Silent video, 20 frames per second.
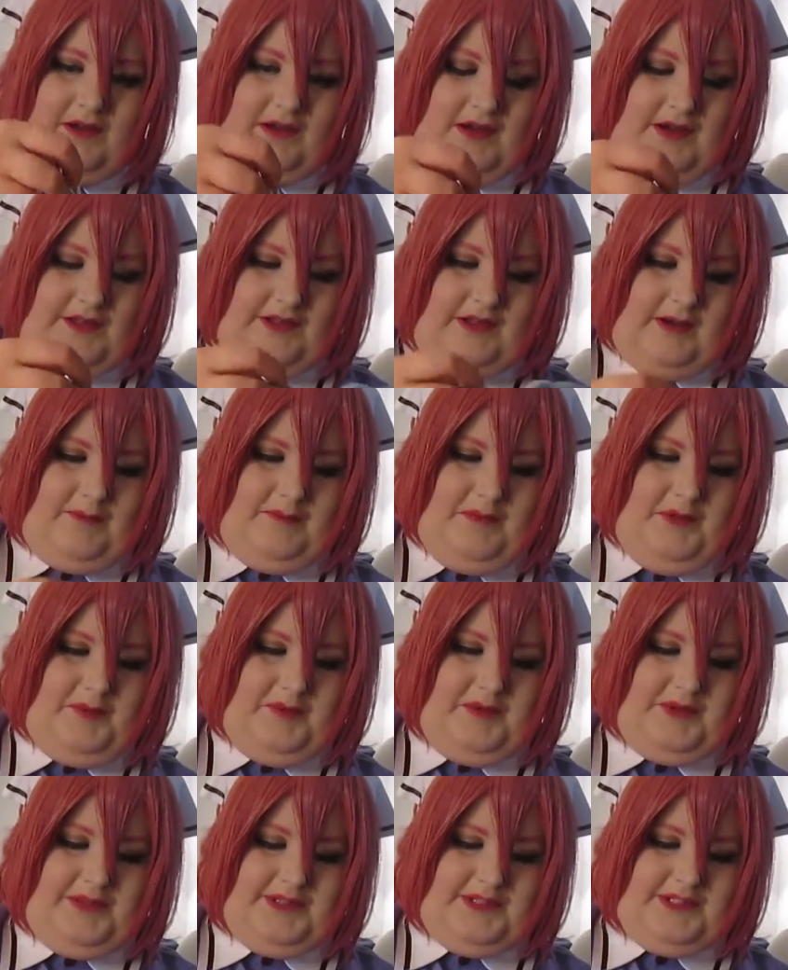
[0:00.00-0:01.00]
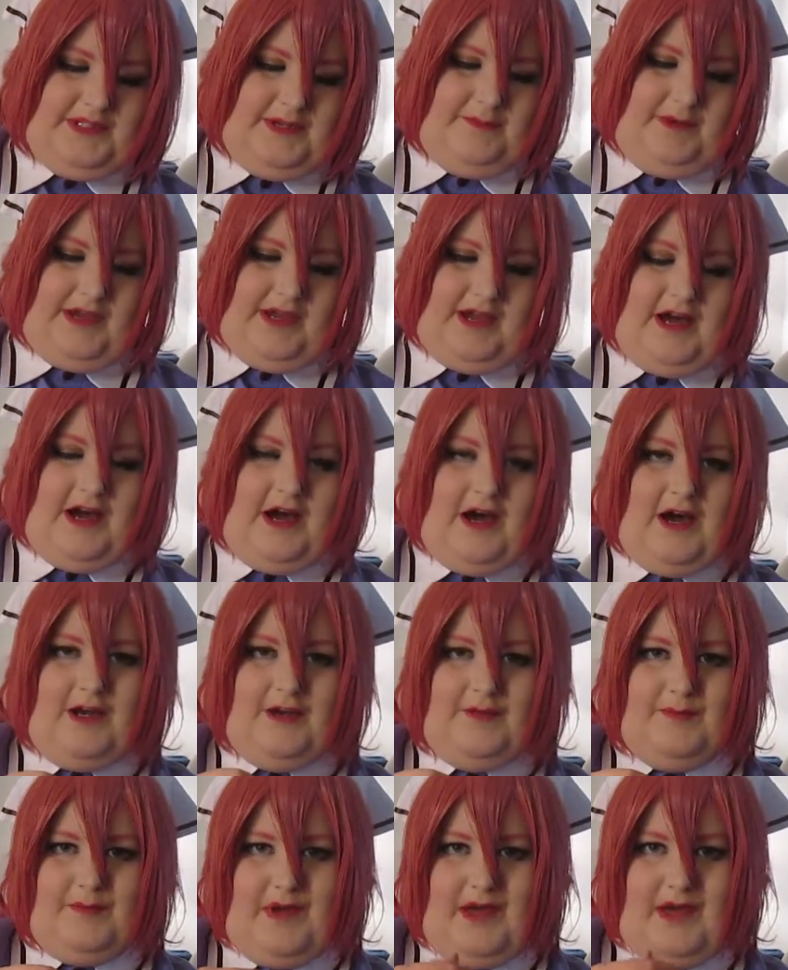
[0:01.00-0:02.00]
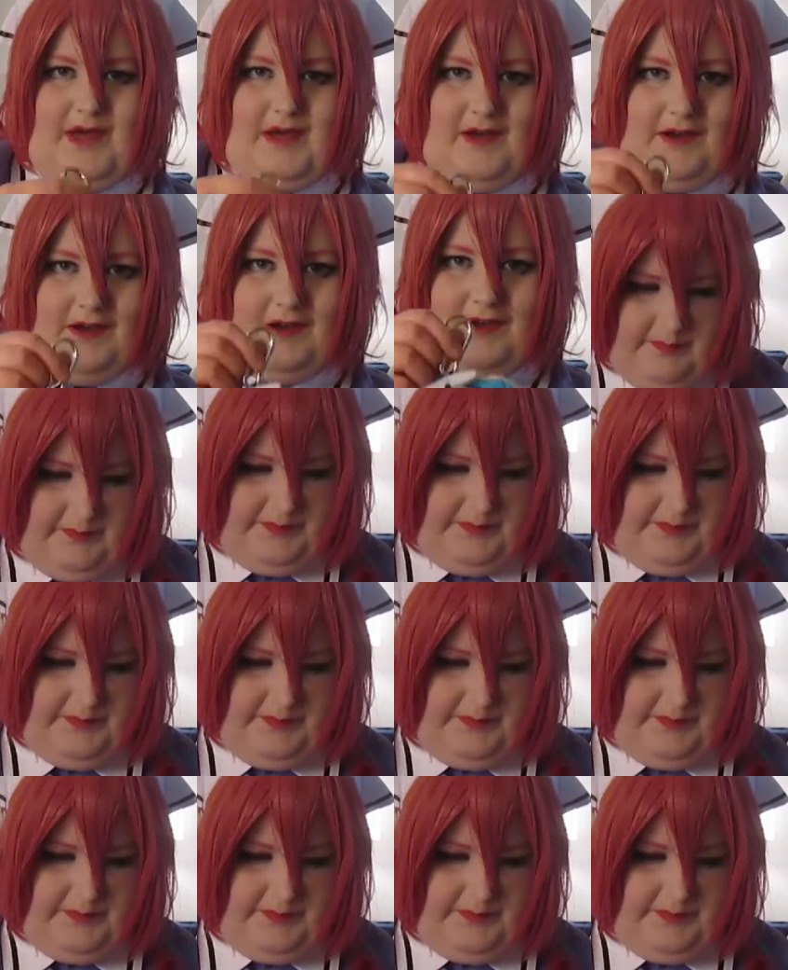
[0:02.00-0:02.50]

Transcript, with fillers: I think I'm gonna put this on my con bag.